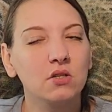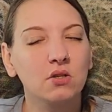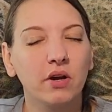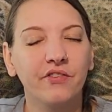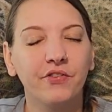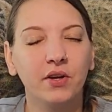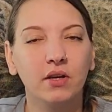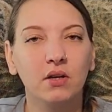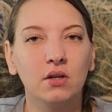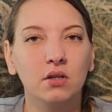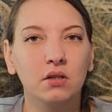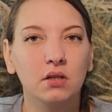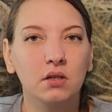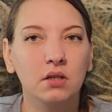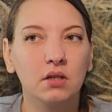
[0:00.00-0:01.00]
so I
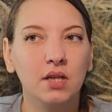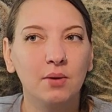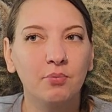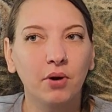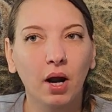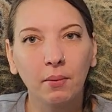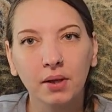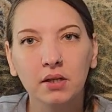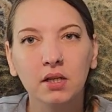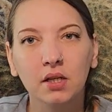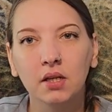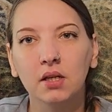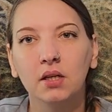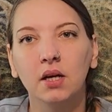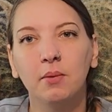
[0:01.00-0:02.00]
figured they probably did